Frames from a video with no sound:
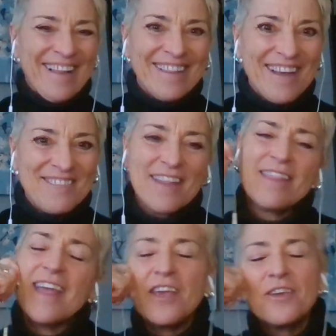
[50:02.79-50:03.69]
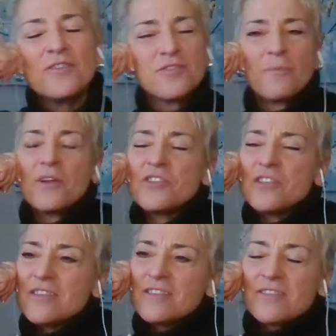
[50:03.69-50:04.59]
i yes. love it thank you so much
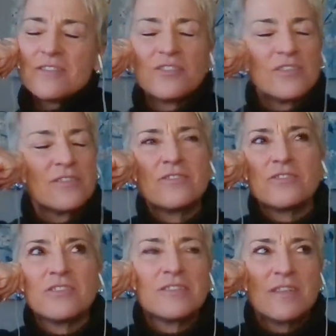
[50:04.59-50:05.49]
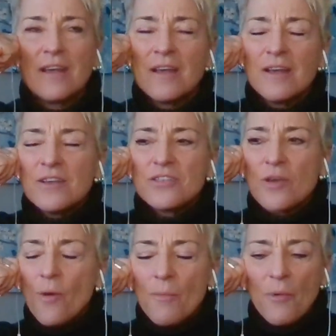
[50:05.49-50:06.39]
this is this is just
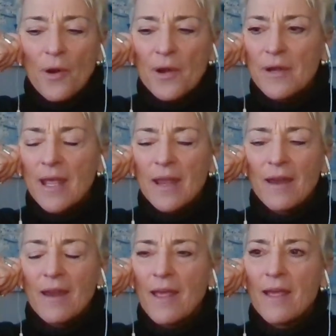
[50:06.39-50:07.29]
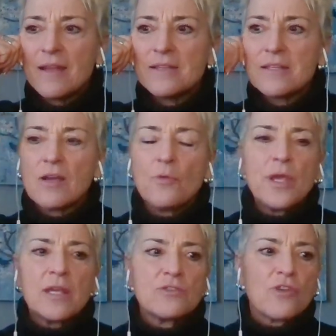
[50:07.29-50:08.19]
so important and and we
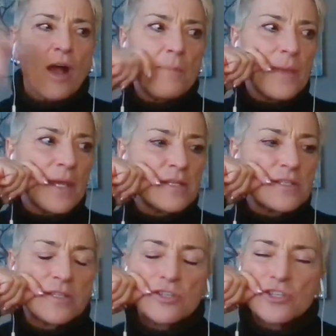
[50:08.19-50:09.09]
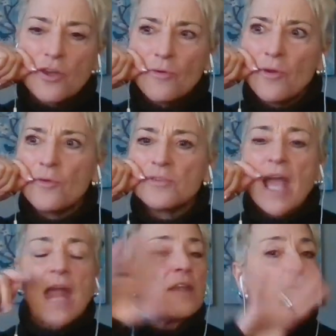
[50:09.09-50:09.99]
can drop into the show notes
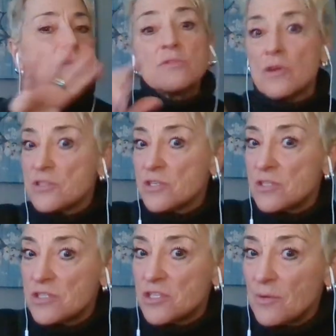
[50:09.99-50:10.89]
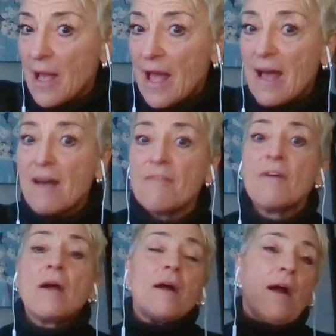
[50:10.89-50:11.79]
any resources you have
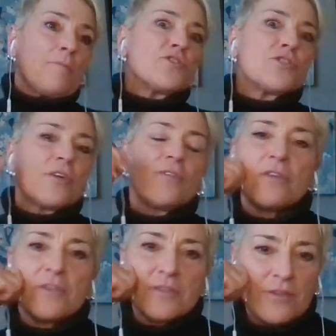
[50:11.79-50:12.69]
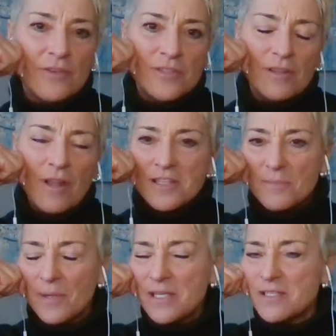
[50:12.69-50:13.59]
i'm sure there's there's lots
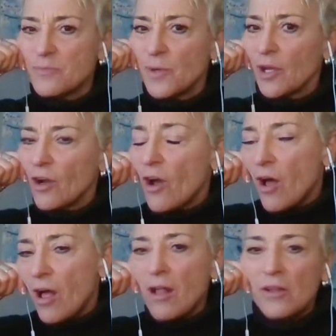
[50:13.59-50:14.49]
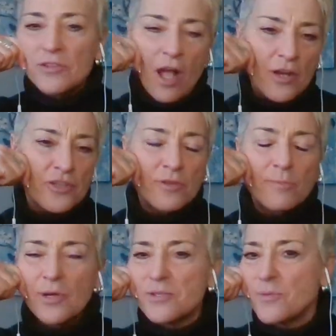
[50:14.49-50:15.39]
of places we can call talk to you
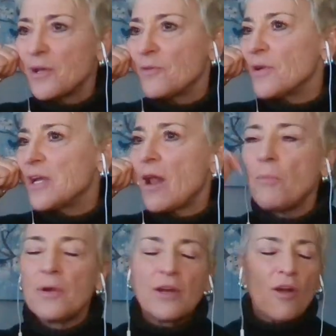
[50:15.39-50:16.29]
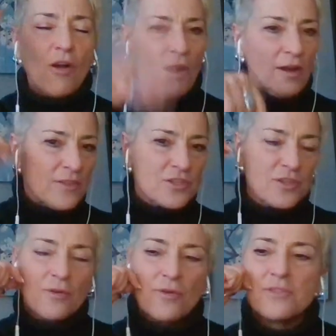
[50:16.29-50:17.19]
books we can read i'll put it all in the
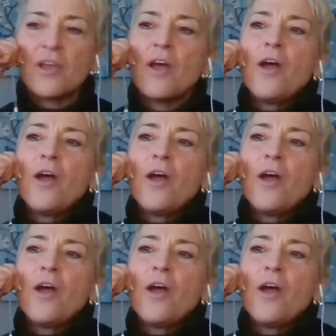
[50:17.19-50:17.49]
show notes